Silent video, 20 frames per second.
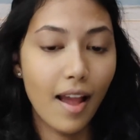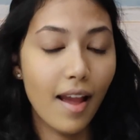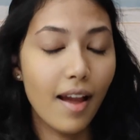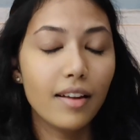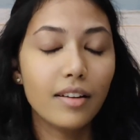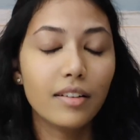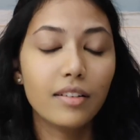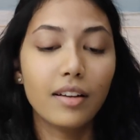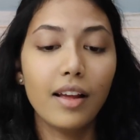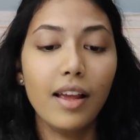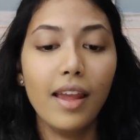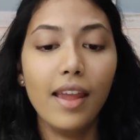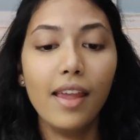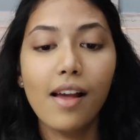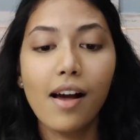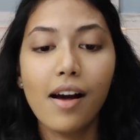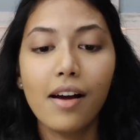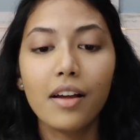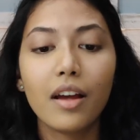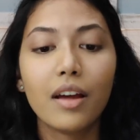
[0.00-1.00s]
And
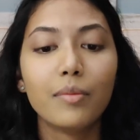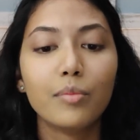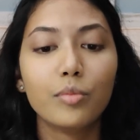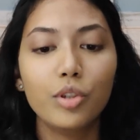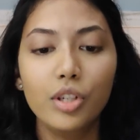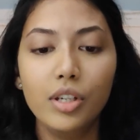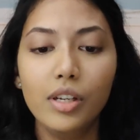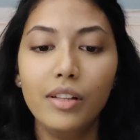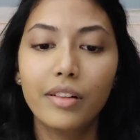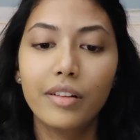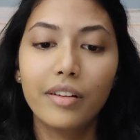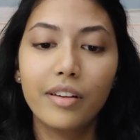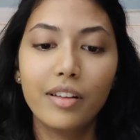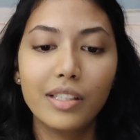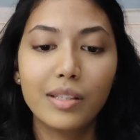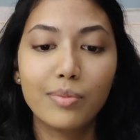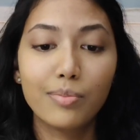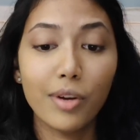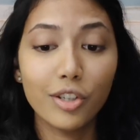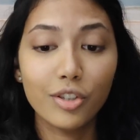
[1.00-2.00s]
AI and machine
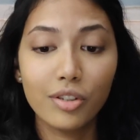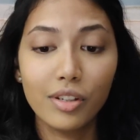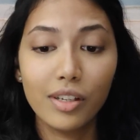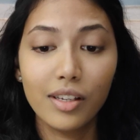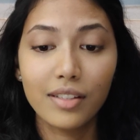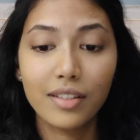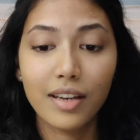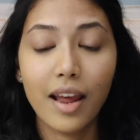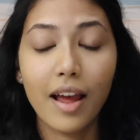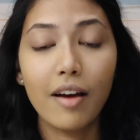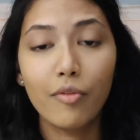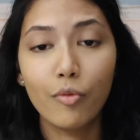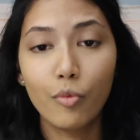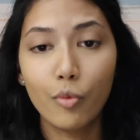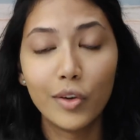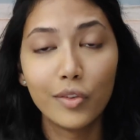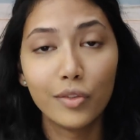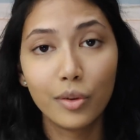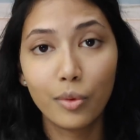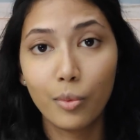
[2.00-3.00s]
learning specialists have
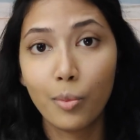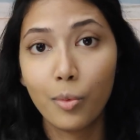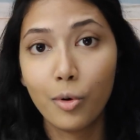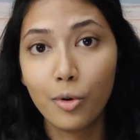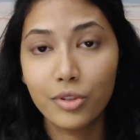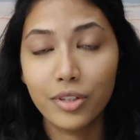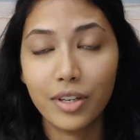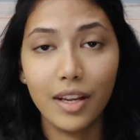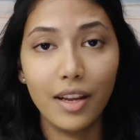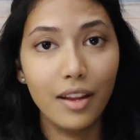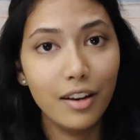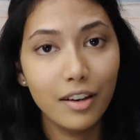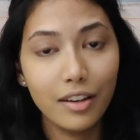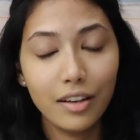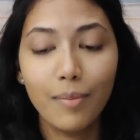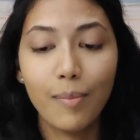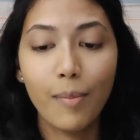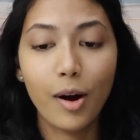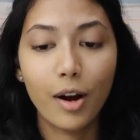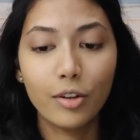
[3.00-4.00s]
one of the most
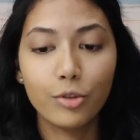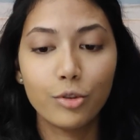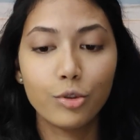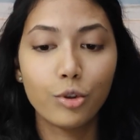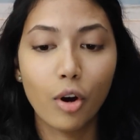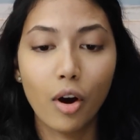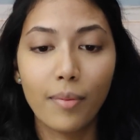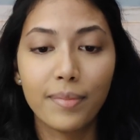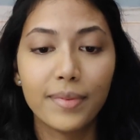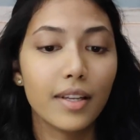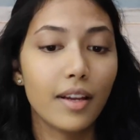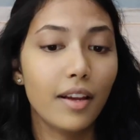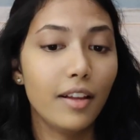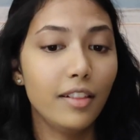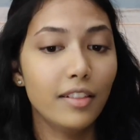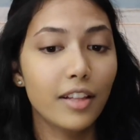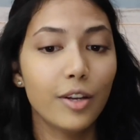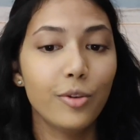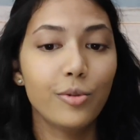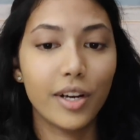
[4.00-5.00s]
in-demand jobs
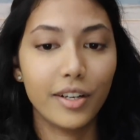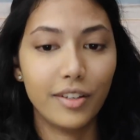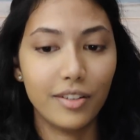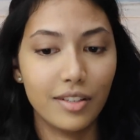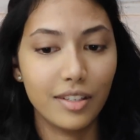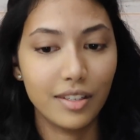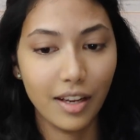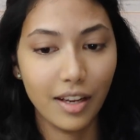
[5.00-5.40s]
in the United